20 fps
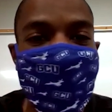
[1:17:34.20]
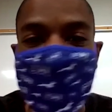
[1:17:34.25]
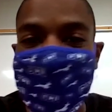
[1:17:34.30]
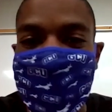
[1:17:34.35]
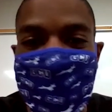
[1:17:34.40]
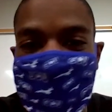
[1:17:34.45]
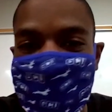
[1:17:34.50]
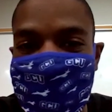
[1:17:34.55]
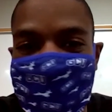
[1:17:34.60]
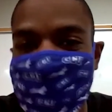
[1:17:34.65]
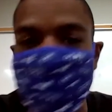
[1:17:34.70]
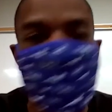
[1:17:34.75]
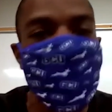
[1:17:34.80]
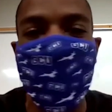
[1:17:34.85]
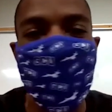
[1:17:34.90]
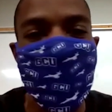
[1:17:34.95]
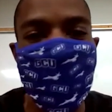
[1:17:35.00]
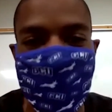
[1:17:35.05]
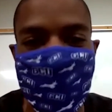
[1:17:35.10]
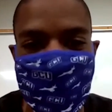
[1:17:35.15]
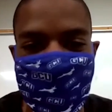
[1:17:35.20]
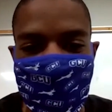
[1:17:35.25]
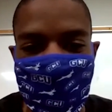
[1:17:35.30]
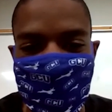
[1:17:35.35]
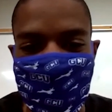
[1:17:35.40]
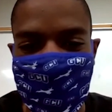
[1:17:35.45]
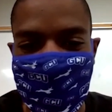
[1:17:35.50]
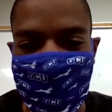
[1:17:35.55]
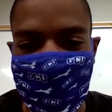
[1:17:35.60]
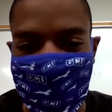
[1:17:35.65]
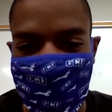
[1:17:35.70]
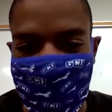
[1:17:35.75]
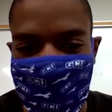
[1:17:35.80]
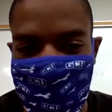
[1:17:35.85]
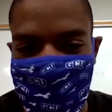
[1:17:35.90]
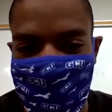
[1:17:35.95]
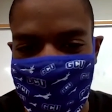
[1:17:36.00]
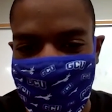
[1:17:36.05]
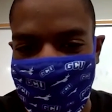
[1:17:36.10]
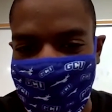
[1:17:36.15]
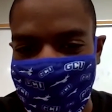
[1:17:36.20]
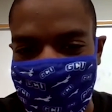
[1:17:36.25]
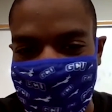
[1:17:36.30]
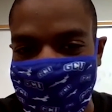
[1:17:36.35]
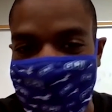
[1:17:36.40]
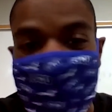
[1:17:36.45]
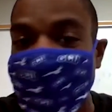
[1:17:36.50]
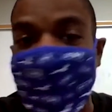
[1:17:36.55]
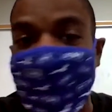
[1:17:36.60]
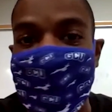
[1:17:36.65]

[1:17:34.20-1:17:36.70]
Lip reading: that triggered something in her brain. That,